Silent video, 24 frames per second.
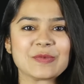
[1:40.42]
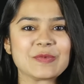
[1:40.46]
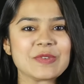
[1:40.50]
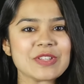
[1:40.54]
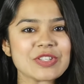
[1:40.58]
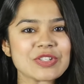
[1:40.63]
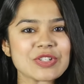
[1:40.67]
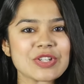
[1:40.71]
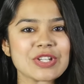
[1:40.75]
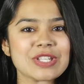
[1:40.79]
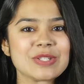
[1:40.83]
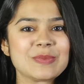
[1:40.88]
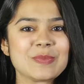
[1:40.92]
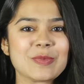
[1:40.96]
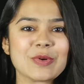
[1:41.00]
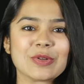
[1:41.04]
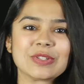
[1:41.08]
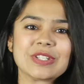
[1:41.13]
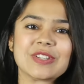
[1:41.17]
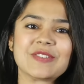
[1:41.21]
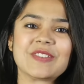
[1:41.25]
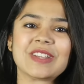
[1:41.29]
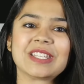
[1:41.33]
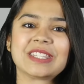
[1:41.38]
which could
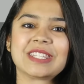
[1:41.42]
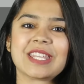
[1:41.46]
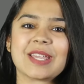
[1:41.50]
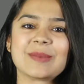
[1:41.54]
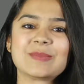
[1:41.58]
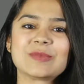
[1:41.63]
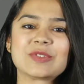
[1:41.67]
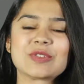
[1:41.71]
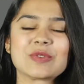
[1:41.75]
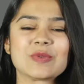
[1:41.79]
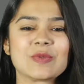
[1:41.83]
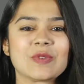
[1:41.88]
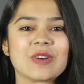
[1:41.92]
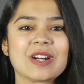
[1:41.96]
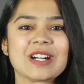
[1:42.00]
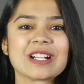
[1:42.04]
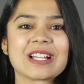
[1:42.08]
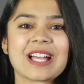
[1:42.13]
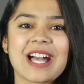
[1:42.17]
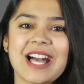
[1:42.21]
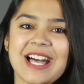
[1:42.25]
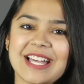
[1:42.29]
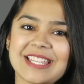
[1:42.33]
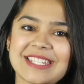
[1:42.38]
motivate them to work
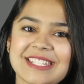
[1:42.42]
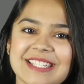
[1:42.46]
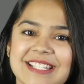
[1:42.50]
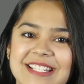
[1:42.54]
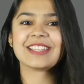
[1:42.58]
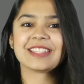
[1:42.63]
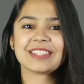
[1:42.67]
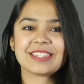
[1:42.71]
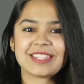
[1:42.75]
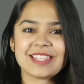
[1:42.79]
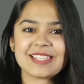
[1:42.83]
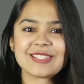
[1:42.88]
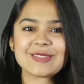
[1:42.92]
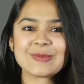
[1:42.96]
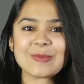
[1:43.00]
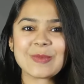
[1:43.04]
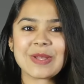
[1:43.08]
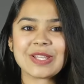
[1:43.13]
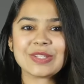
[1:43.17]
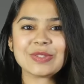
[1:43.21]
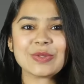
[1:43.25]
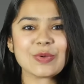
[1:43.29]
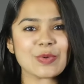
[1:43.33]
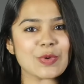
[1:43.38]
harder. This
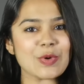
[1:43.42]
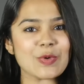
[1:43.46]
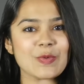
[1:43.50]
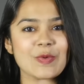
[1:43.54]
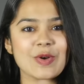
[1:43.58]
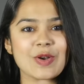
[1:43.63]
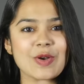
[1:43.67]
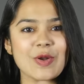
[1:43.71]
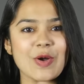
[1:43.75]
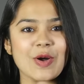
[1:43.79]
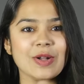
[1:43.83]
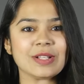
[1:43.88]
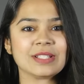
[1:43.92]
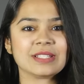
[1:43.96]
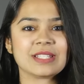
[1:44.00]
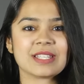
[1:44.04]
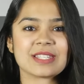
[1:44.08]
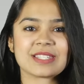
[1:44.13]
month overall, the